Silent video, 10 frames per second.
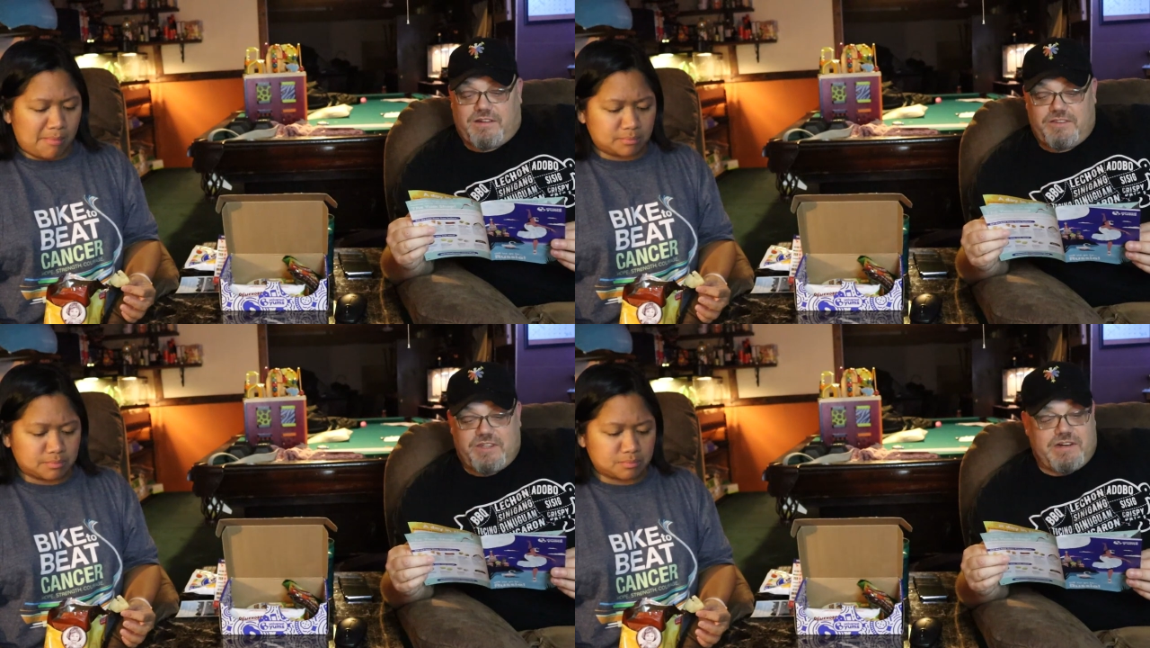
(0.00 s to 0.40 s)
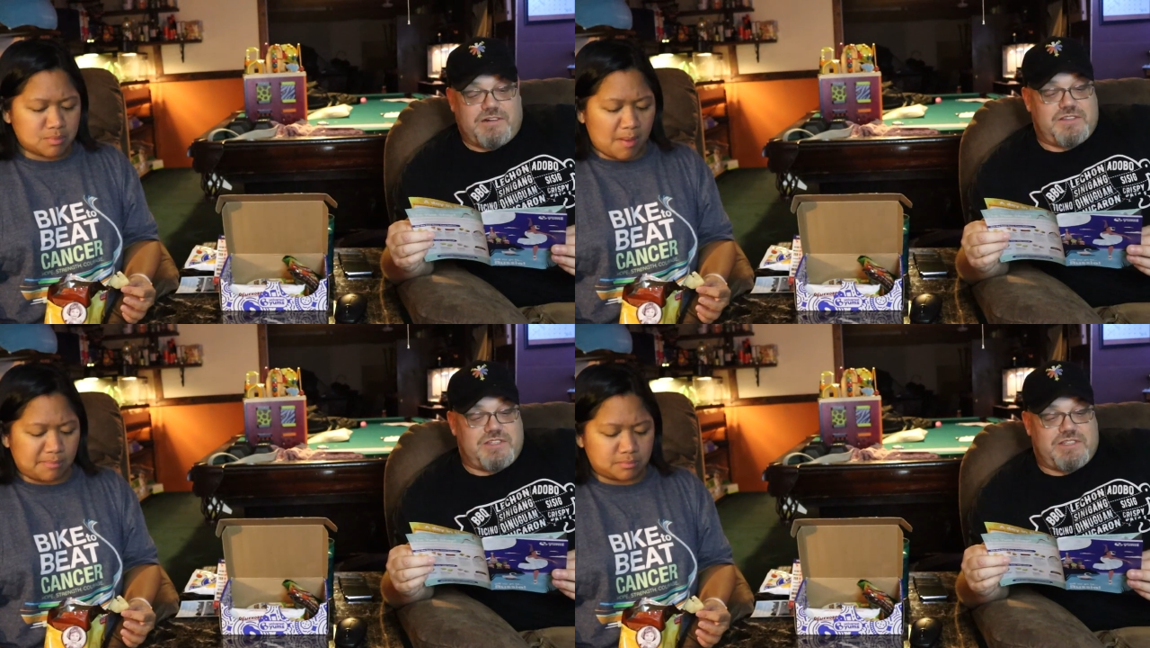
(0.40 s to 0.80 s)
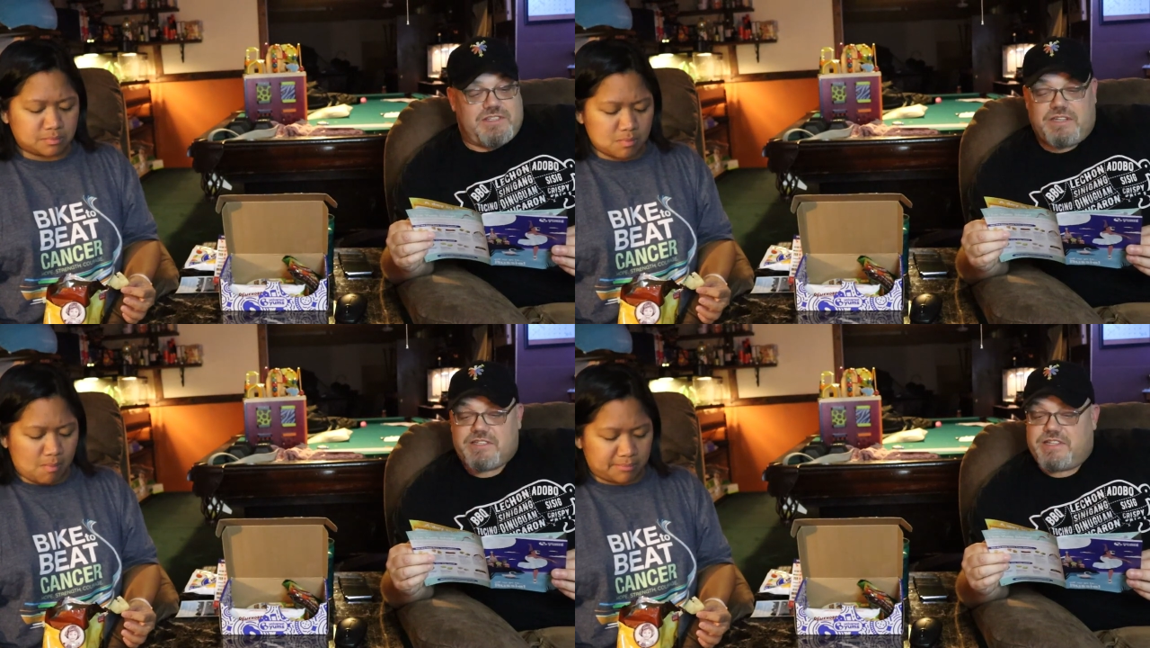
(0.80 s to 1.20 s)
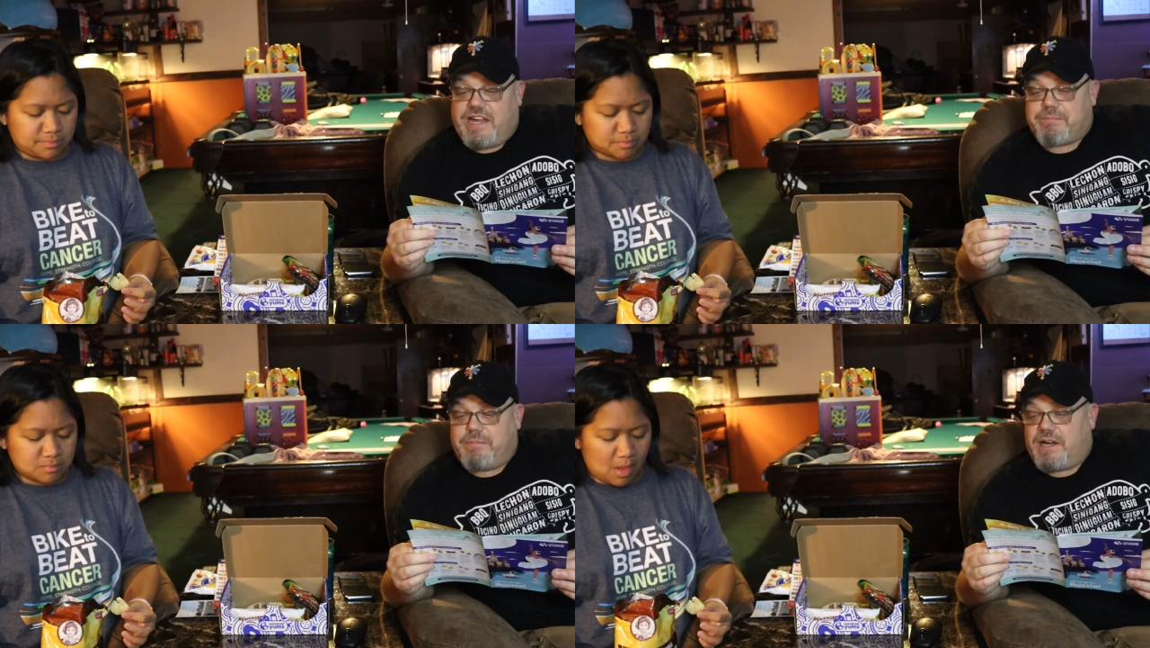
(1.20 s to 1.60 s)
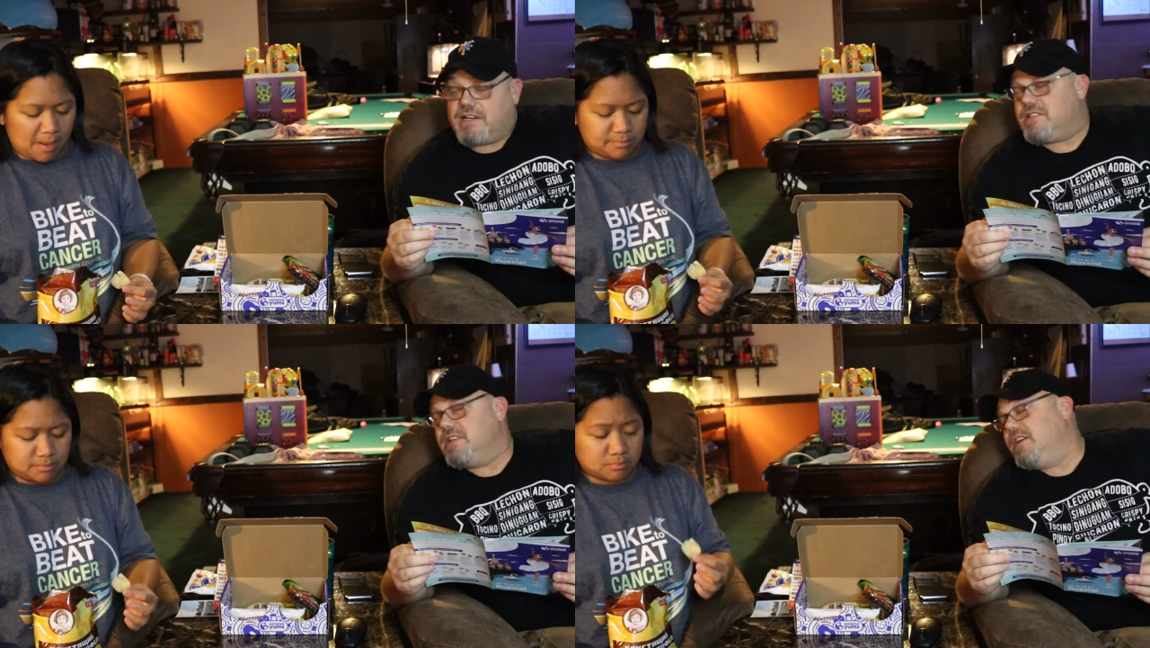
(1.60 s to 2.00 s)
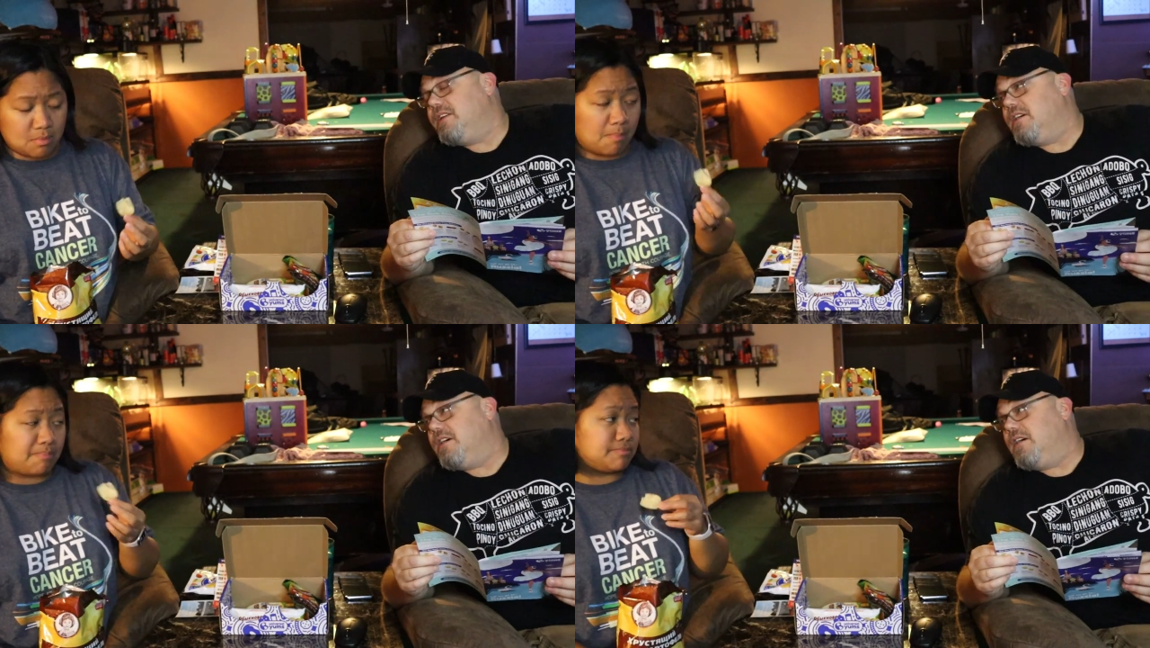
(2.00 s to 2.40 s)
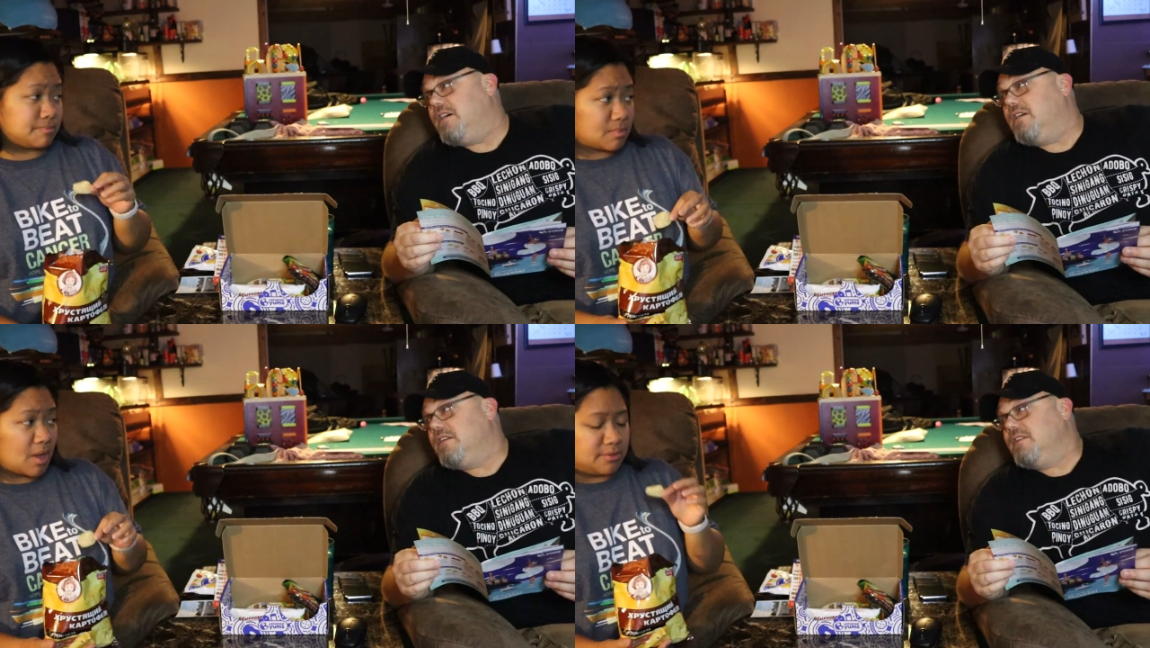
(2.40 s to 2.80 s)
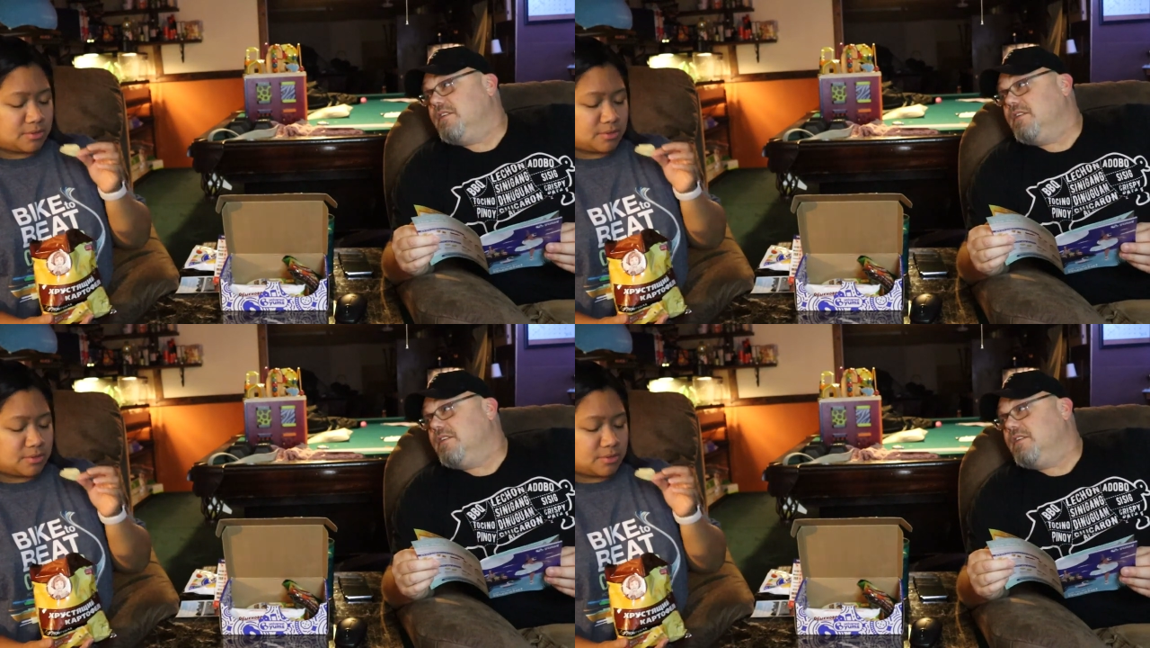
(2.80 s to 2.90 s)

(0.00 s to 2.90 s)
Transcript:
Speaker 1: on their snack box than uh,